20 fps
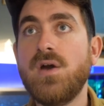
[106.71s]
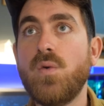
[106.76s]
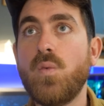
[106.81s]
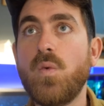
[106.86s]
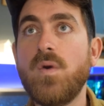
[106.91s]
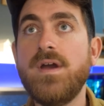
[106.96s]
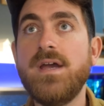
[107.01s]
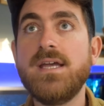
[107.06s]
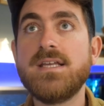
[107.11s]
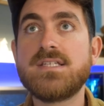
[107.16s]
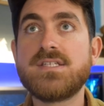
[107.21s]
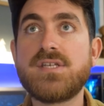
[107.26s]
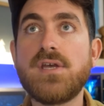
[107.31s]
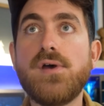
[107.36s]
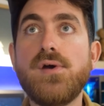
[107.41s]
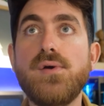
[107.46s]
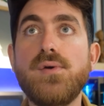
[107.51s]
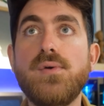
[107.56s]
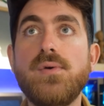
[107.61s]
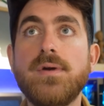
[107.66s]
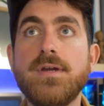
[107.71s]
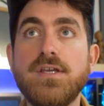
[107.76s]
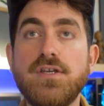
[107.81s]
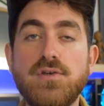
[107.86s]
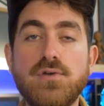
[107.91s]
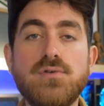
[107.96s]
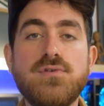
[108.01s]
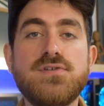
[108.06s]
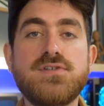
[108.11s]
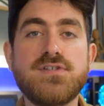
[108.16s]
we're so
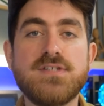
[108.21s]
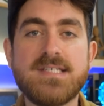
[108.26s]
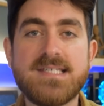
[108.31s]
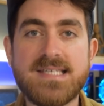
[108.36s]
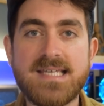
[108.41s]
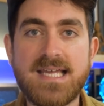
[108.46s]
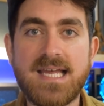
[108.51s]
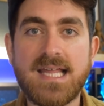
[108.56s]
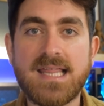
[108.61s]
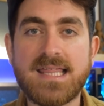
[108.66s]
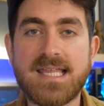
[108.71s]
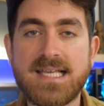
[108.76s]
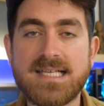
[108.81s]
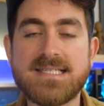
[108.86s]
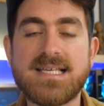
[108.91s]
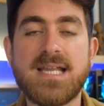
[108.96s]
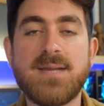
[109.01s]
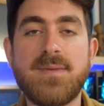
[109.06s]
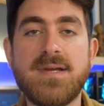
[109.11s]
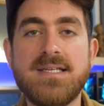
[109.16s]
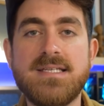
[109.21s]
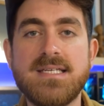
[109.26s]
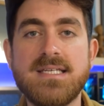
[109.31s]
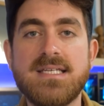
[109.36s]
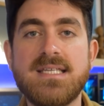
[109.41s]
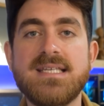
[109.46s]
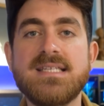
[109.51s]
used to seeing things animated.